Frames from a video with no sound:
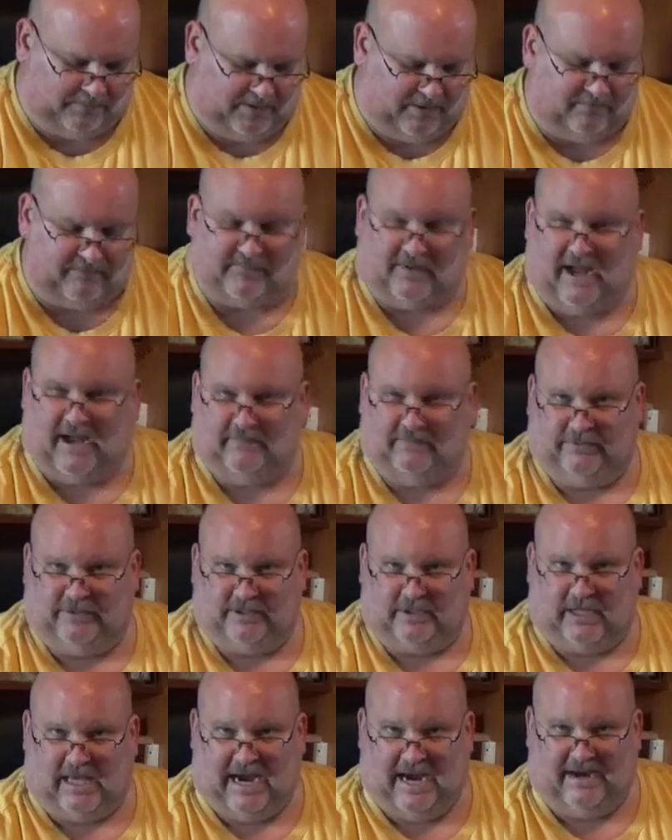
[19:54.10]
Fly
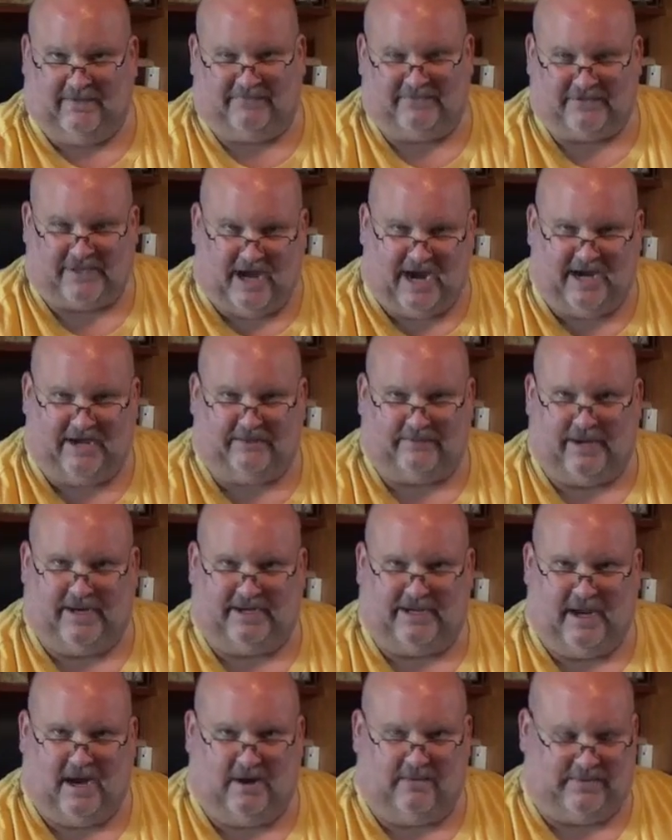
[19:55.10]
within line of sight. Right
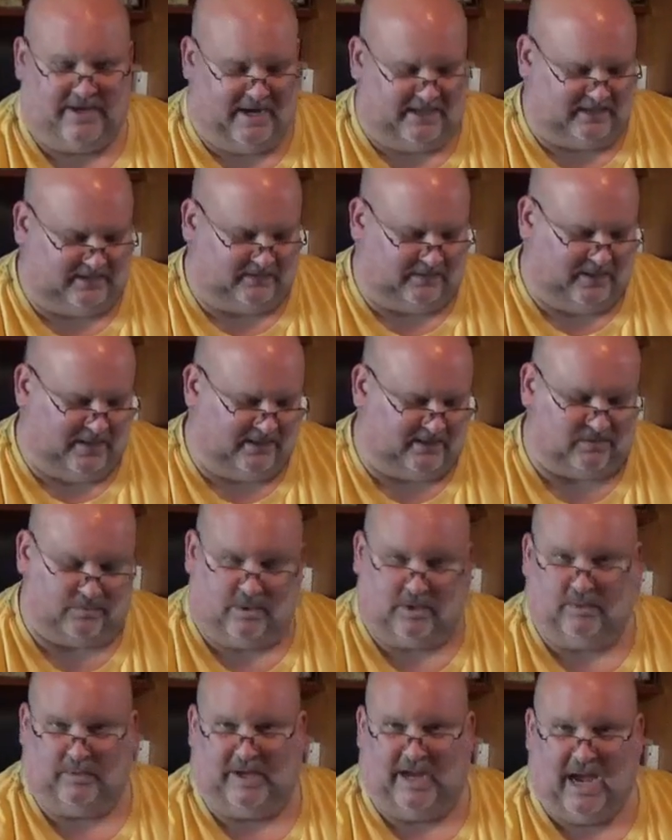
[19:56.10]
now that's
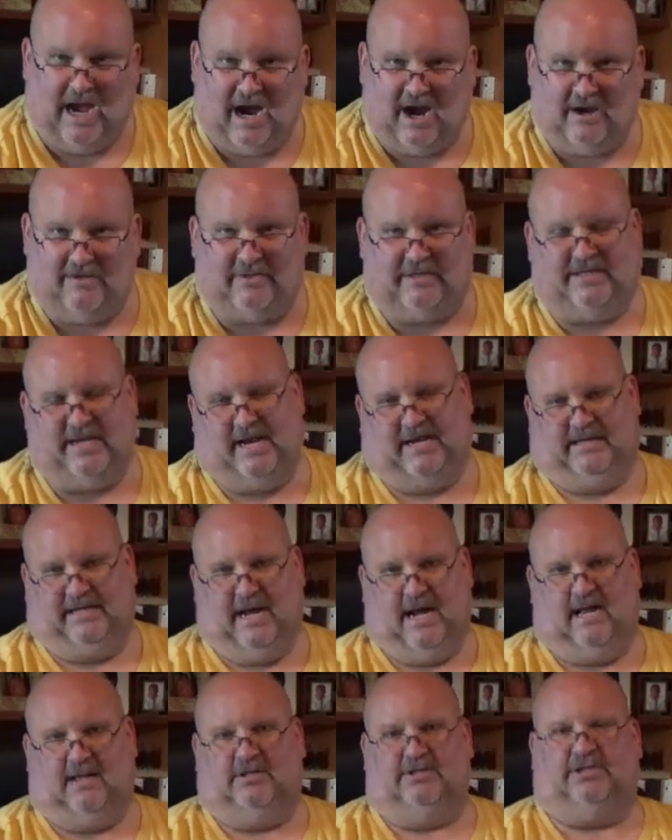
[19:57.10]
where we are. The
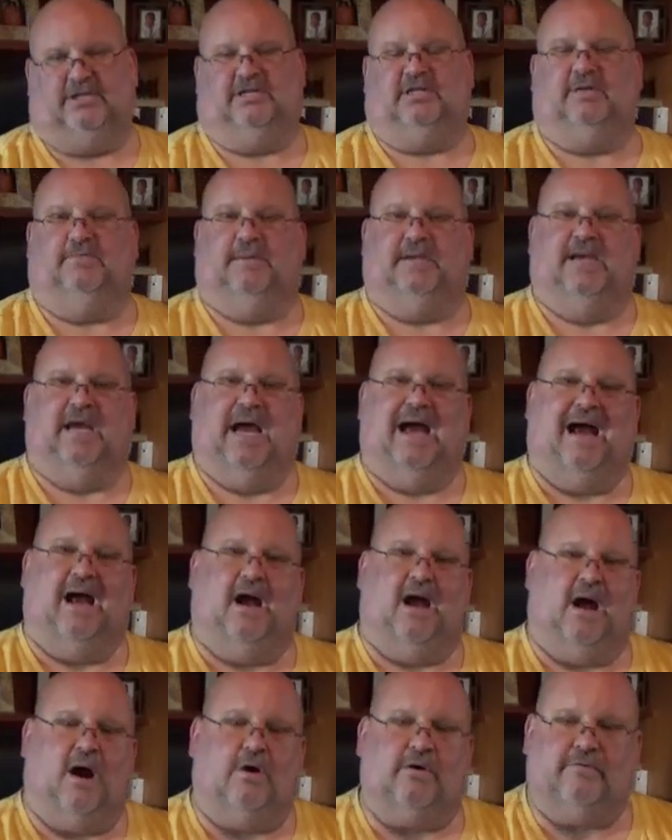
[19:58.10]
technology to be
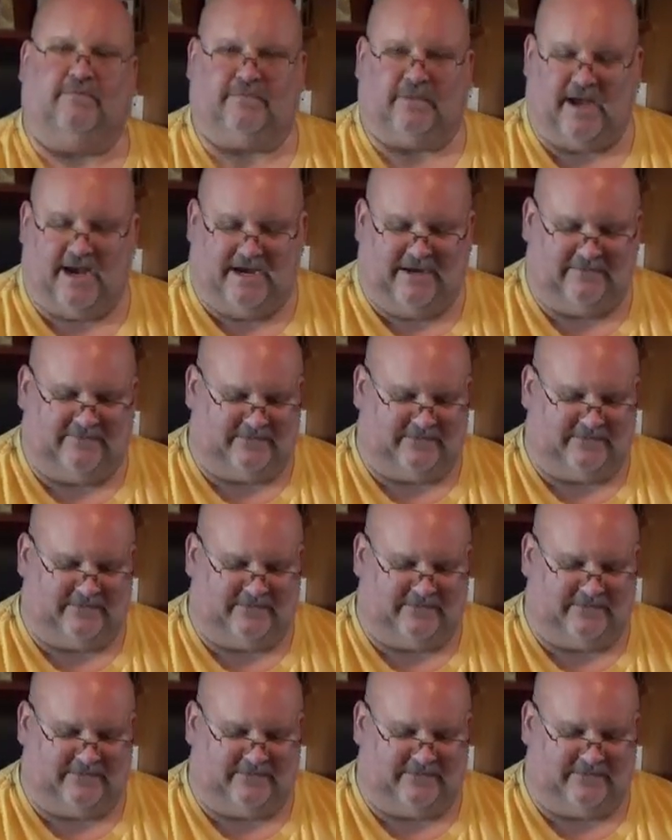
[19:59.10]
out of line of